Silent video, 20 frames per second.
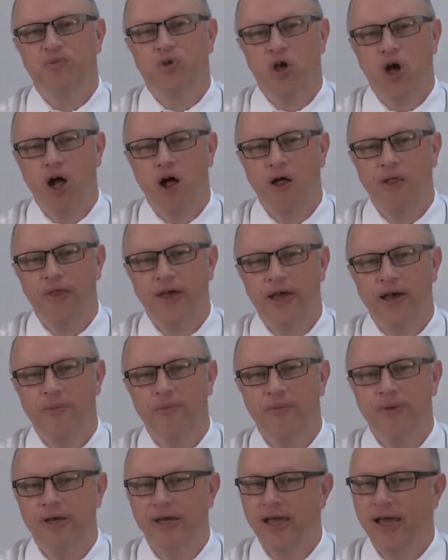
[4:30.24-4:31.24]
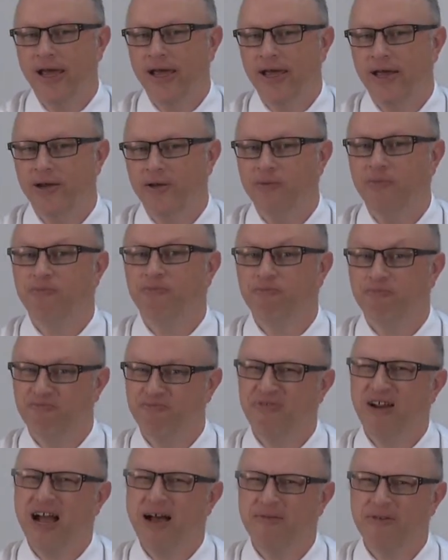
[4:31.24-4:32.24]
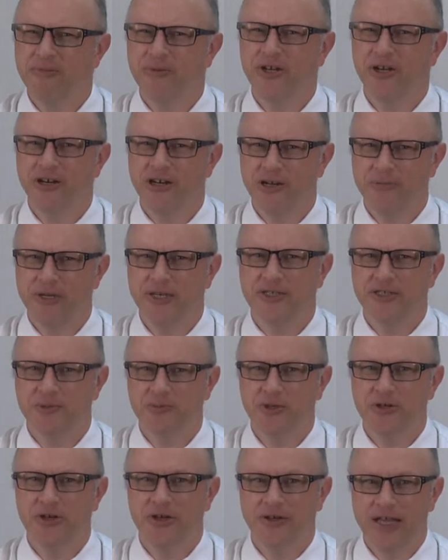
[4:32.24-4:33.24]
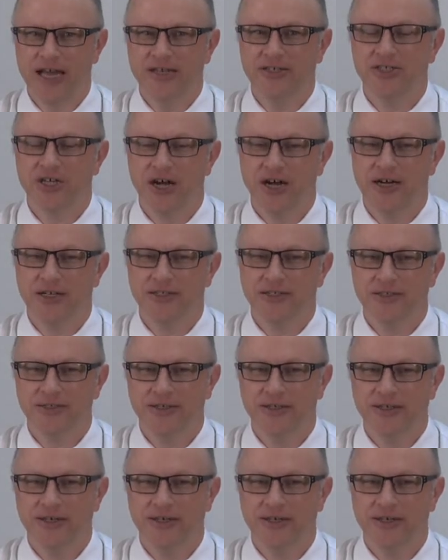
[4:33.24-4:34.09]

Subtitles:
call them, and probably you're going to be disputing that charge.